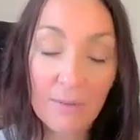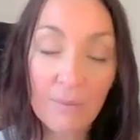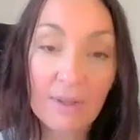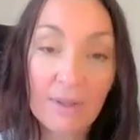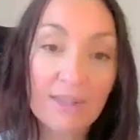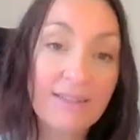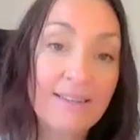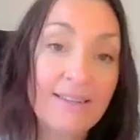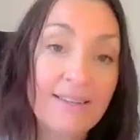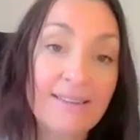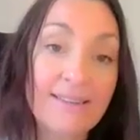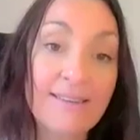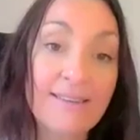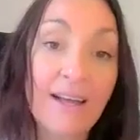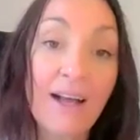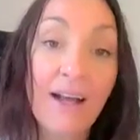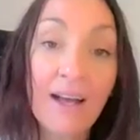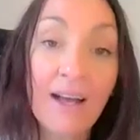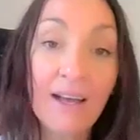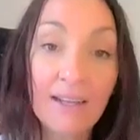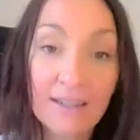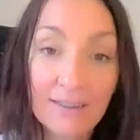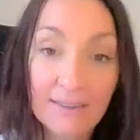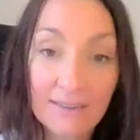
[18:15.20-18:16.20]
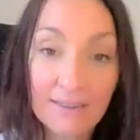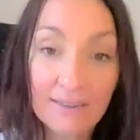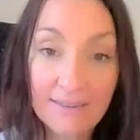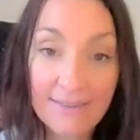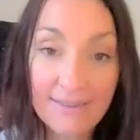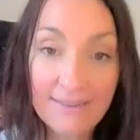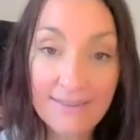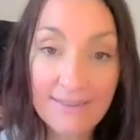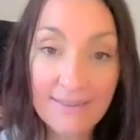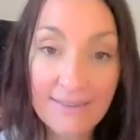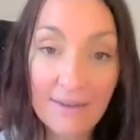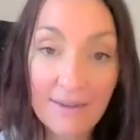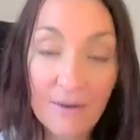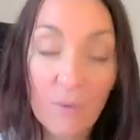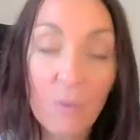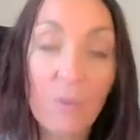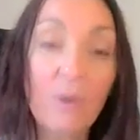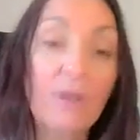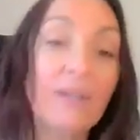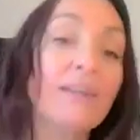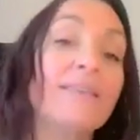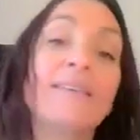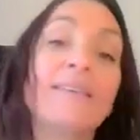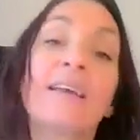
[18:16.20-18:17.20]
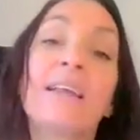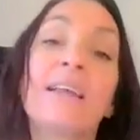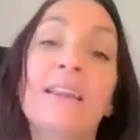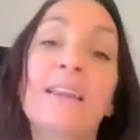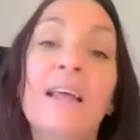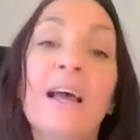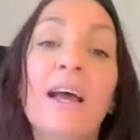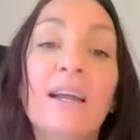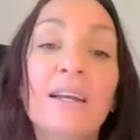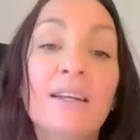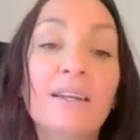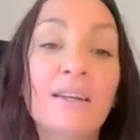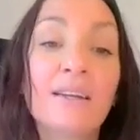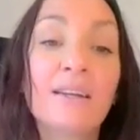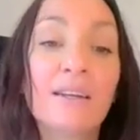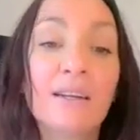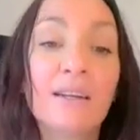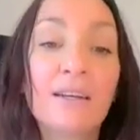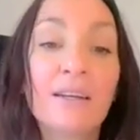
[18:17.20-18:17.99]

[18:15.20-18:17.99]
What desires? What is it that